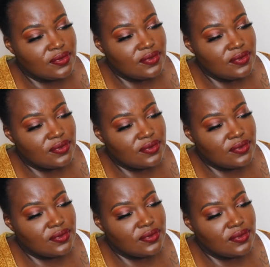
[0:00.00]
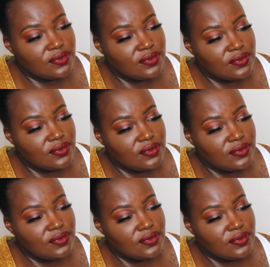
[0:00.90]

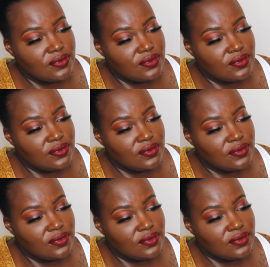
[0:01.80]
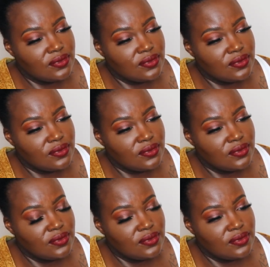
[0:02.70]

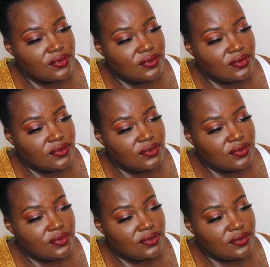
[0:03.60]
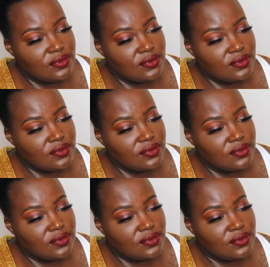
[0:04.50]

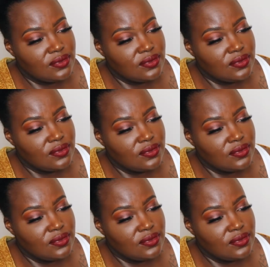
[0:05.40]
(not speaking)